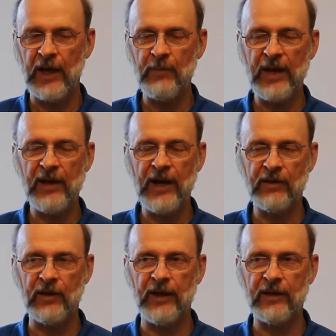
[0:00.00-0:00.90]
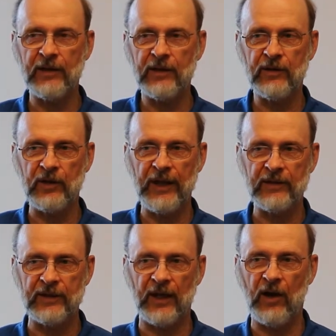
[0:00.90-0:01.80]
they may not think
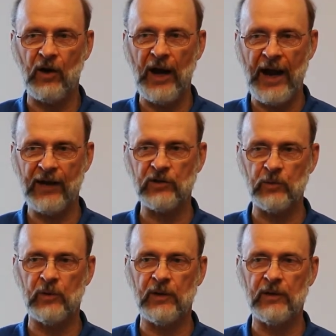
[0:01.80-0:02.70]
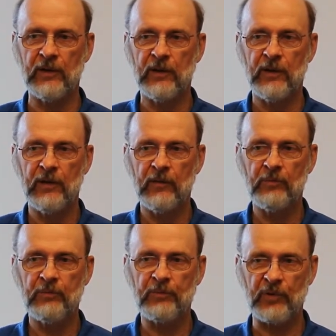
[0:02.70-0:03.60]
that are actual
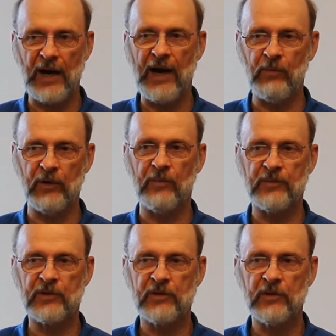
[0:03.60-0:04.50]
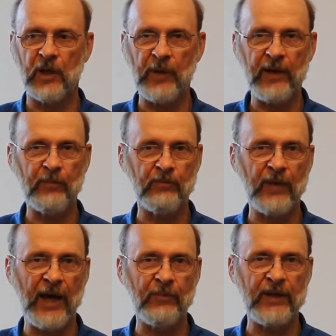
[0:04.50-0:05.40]
problems. They may
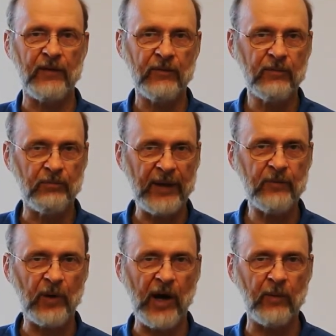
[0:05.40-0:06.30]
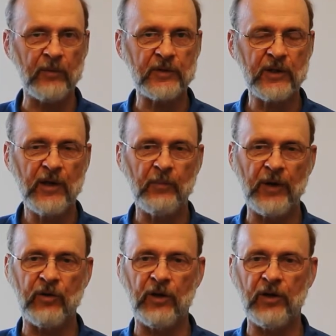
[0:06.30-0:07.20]
not be big problems,
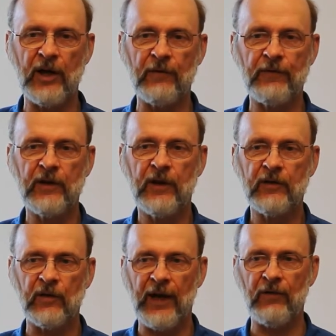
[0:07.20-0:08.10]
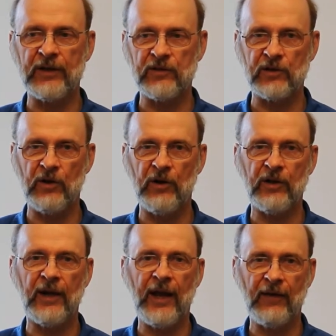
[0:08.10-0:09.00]
but they're enough to have a
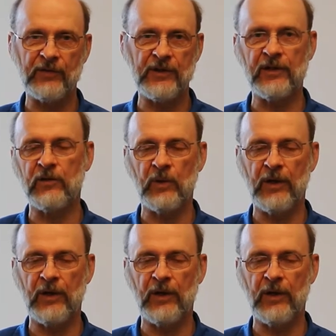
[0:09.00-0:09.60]
concern and have to deal